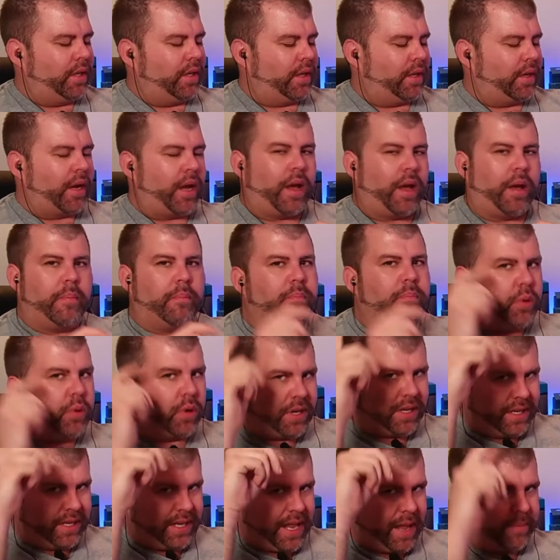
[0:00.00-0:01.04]

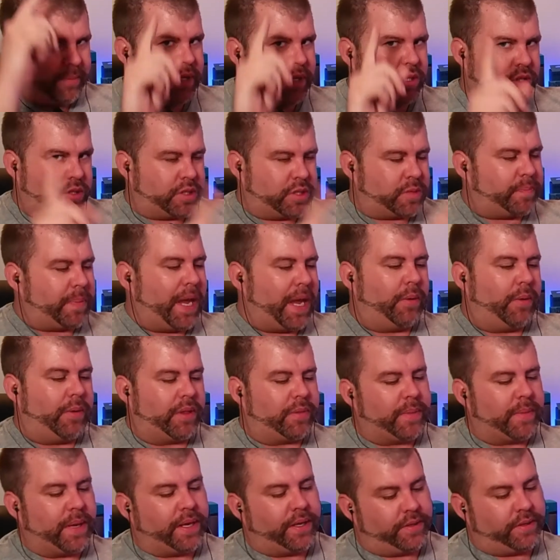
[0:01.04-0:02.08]
But just bear
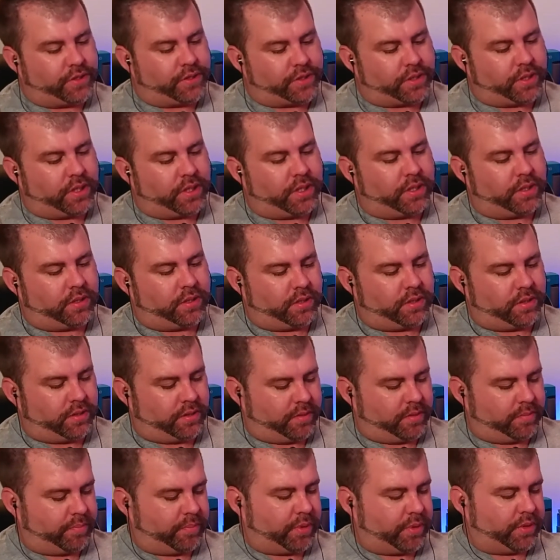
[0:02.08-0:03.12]
with me. Just gonna
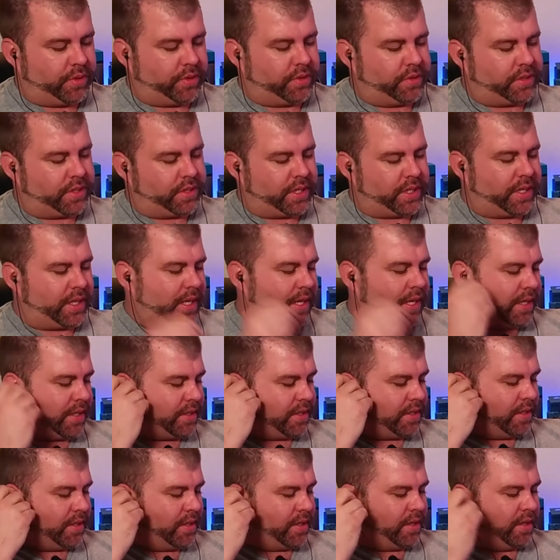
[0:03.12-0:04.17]
pause
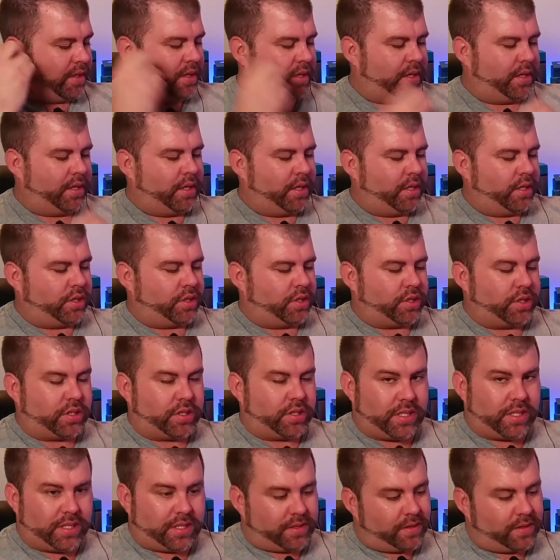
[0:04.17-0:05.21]
that and
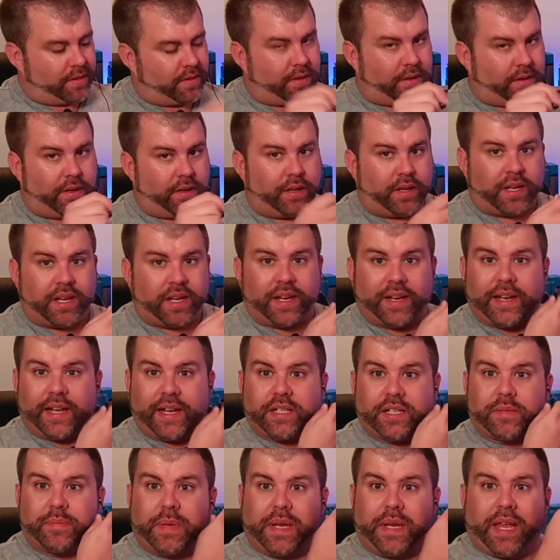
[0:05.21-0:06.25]
just
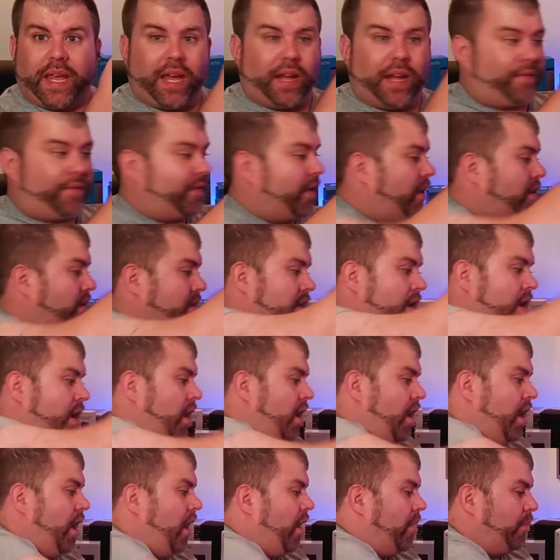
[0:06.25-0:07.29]
connect me headphones.
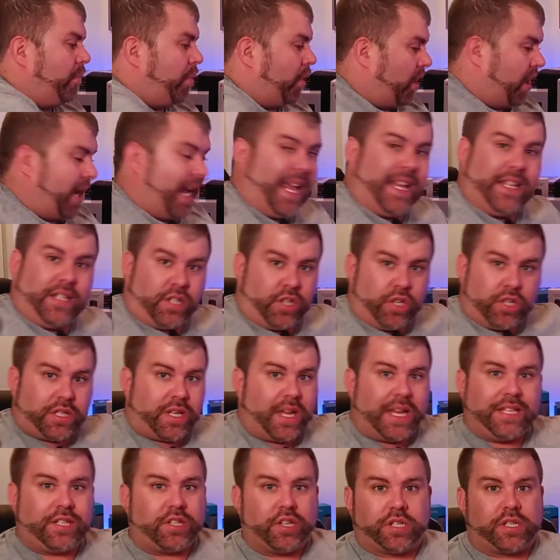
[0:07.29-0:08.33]
But it's
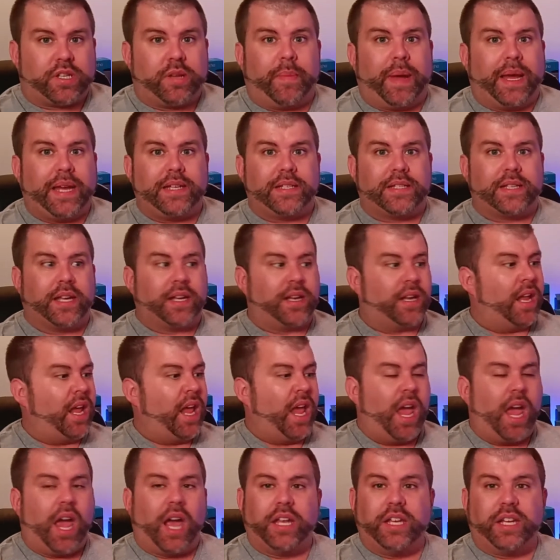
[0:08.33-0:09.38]
just amazing,
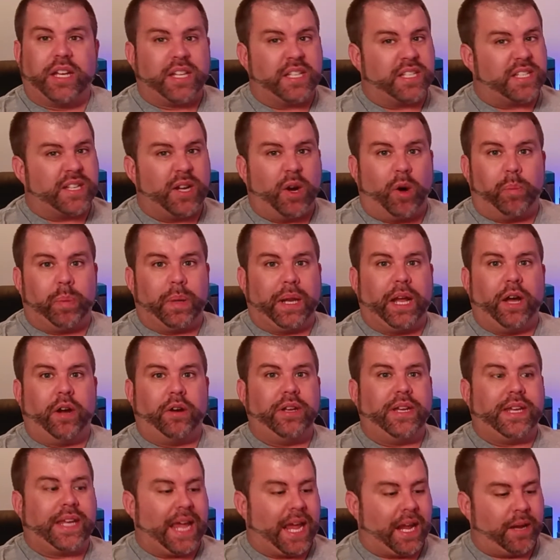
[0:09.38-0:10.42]
and you can still play all
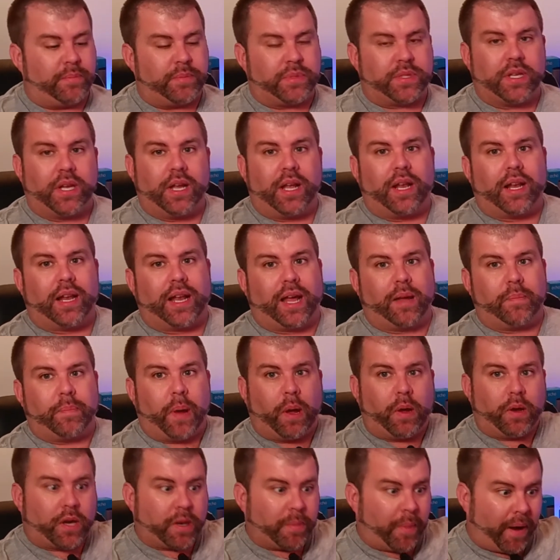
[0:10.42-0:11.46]
your games like
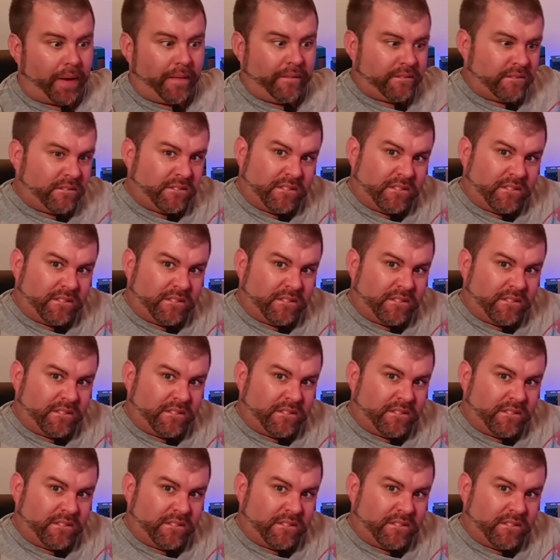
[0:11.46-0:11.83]
Pokemon.